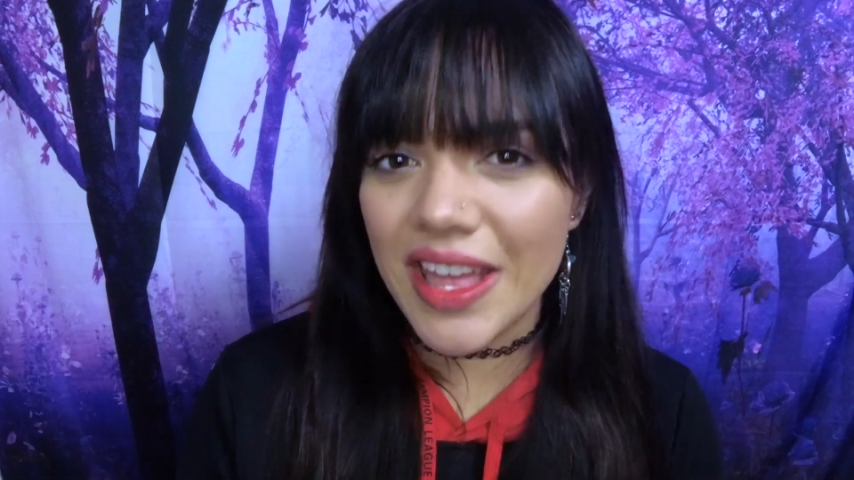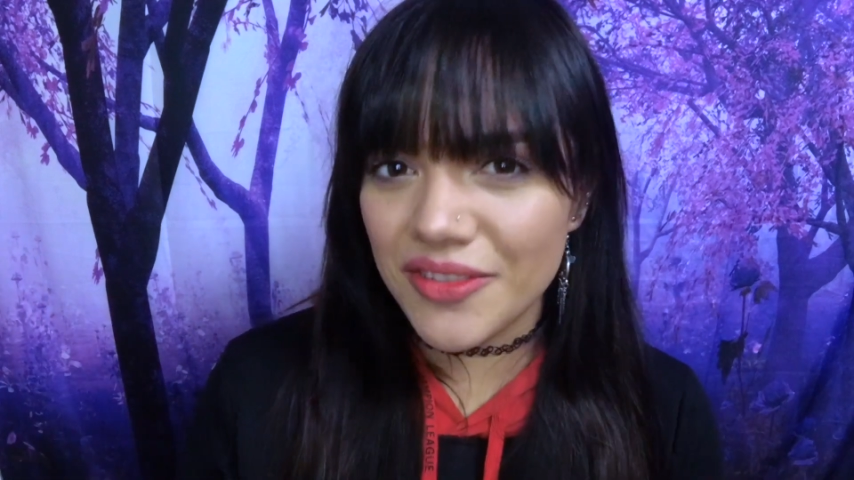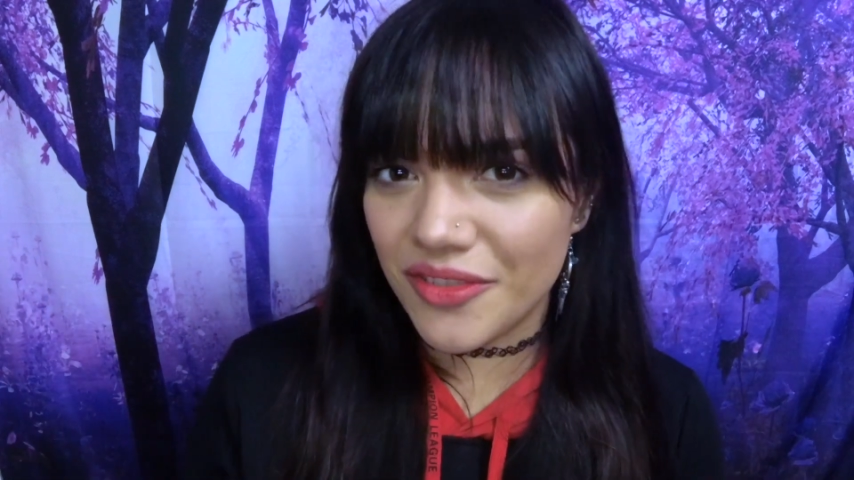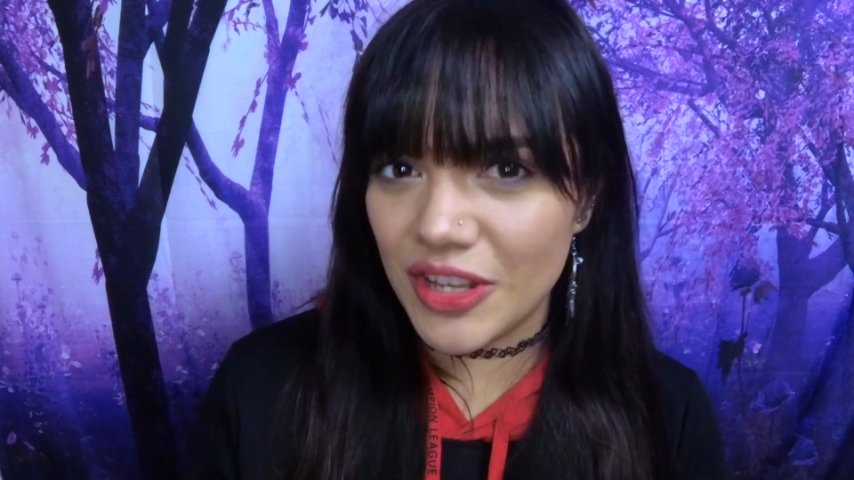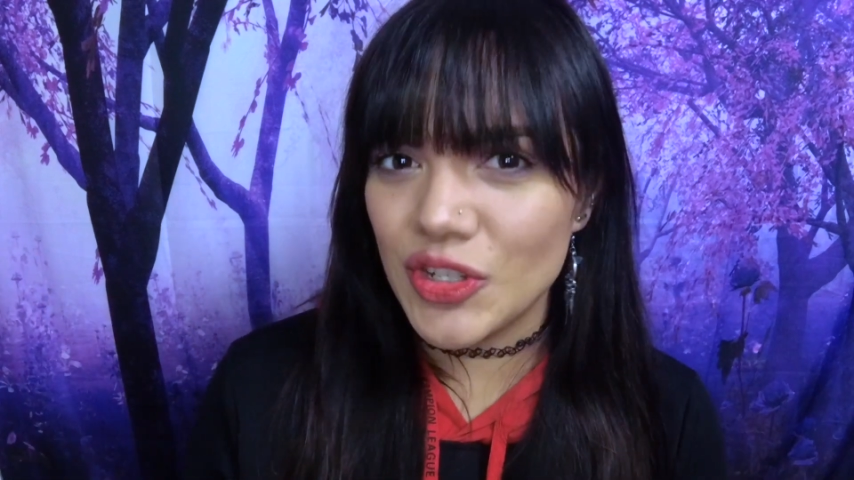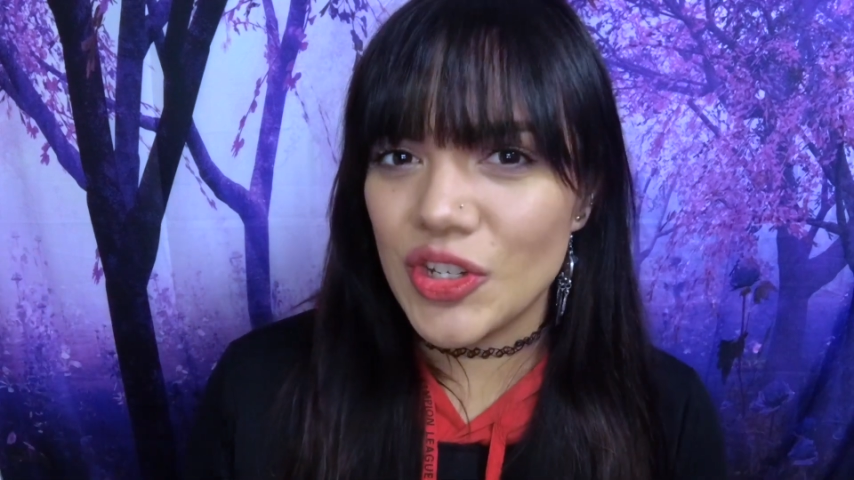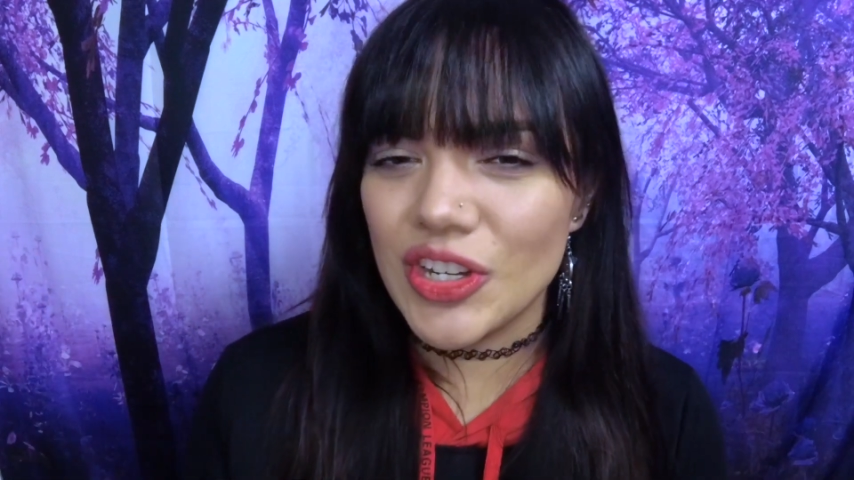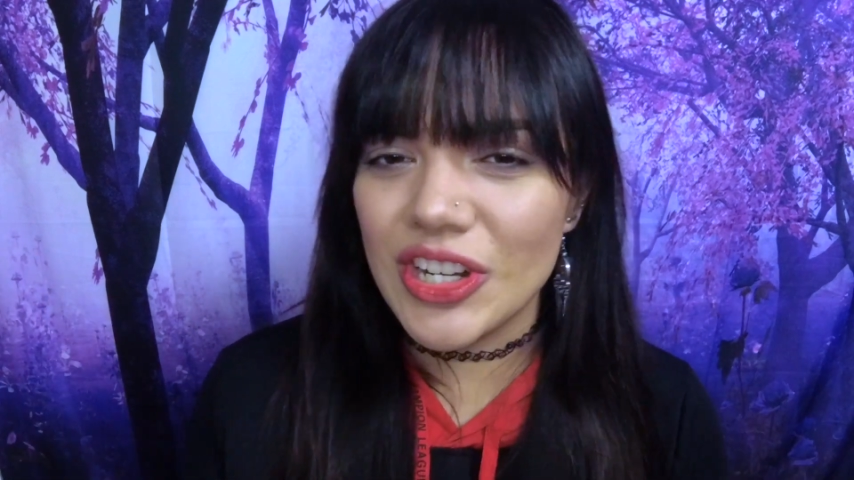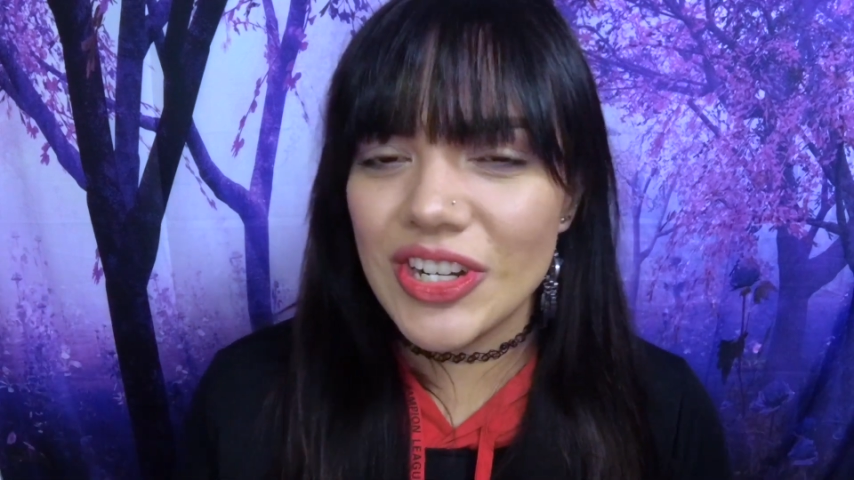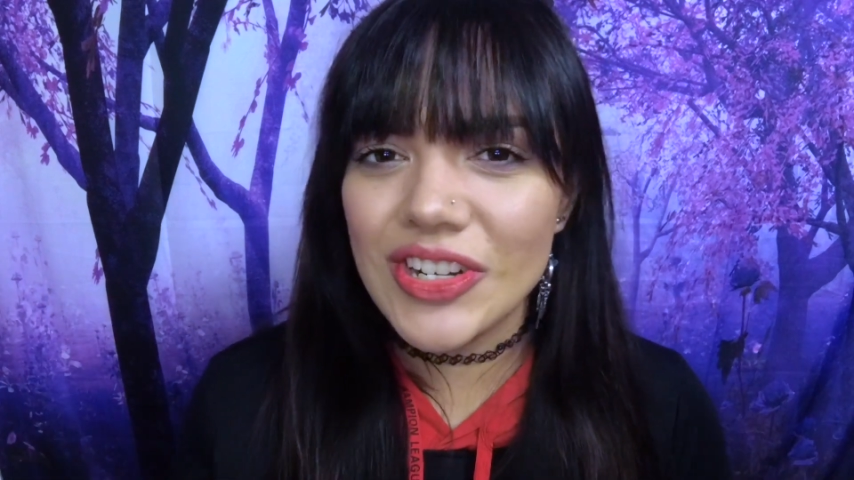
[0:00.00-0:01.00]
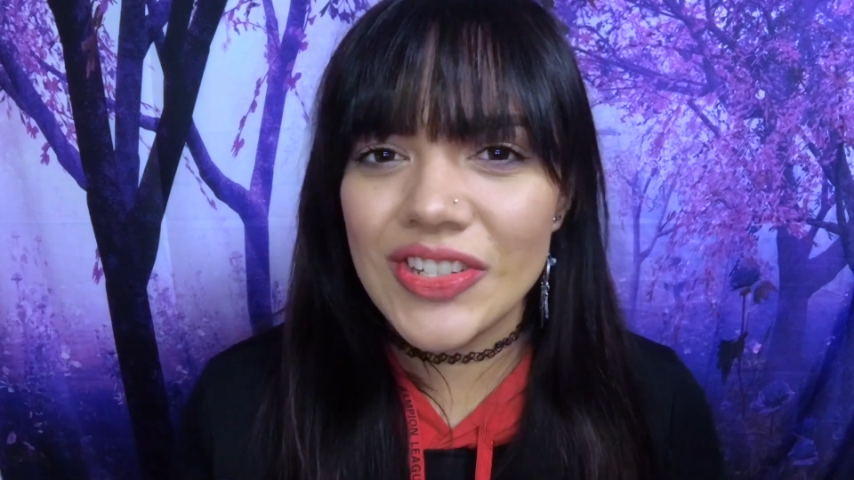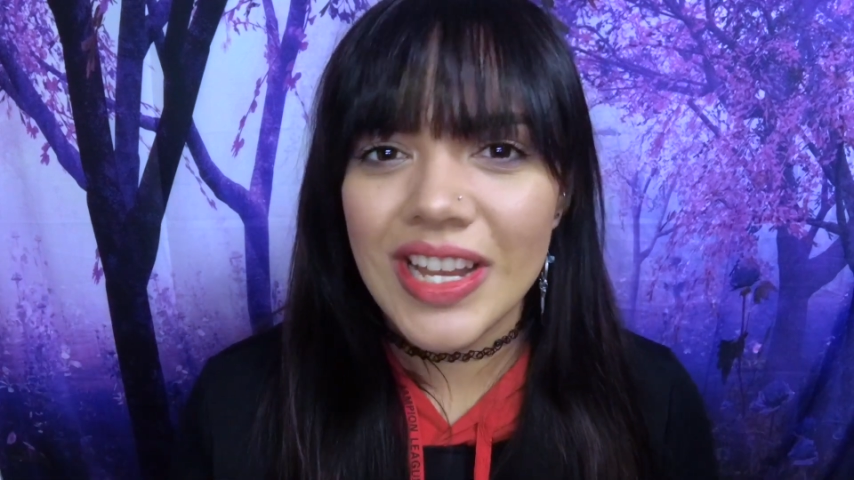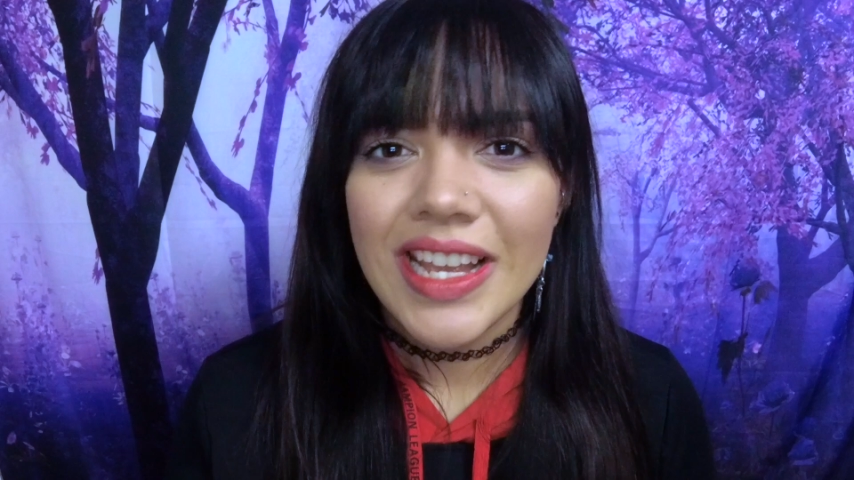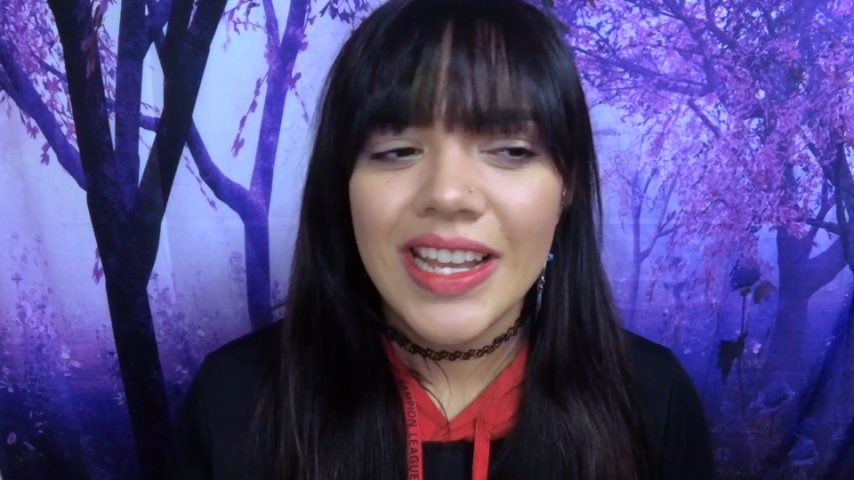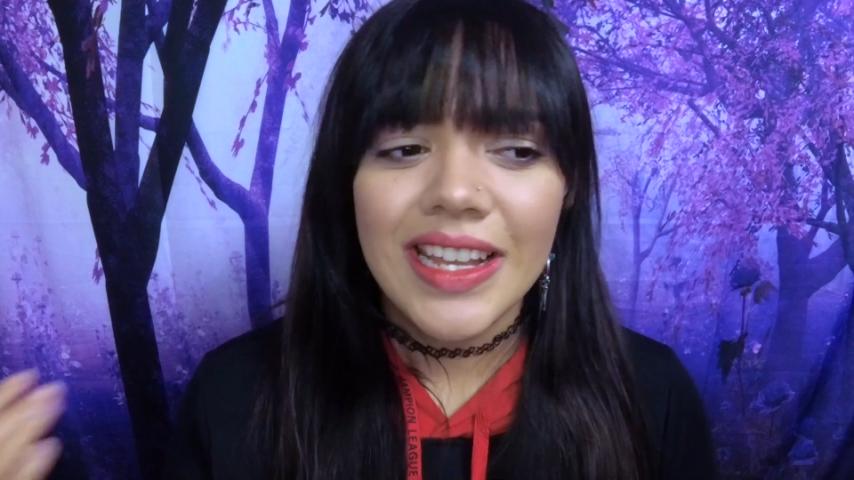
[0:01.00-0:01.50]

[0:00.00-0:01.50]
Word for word: adventures.